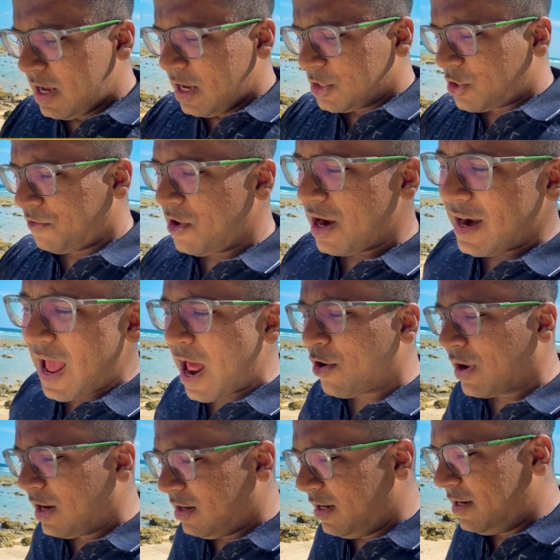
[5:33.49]
So if you're an
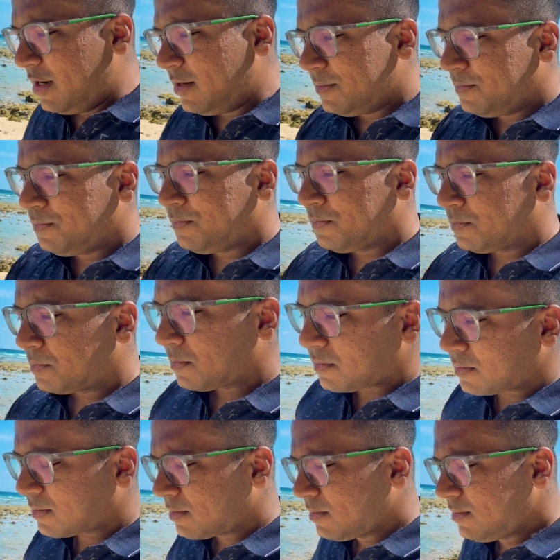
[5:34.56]
arrogant leader
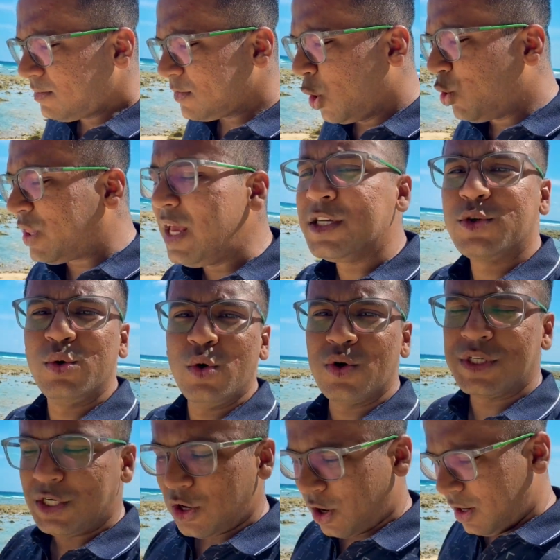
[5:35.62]
who thinks who
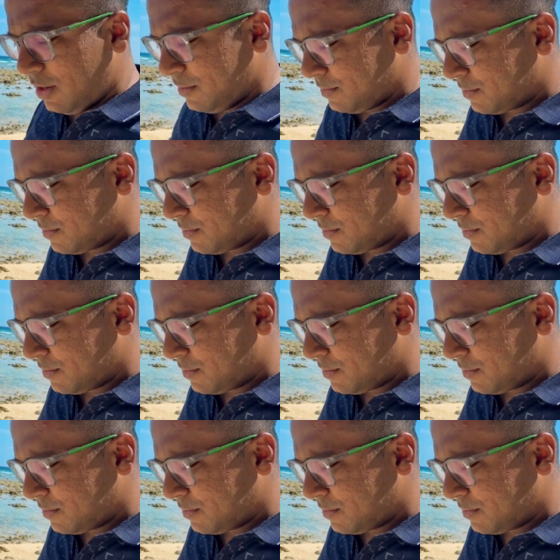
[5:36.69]
knows it all,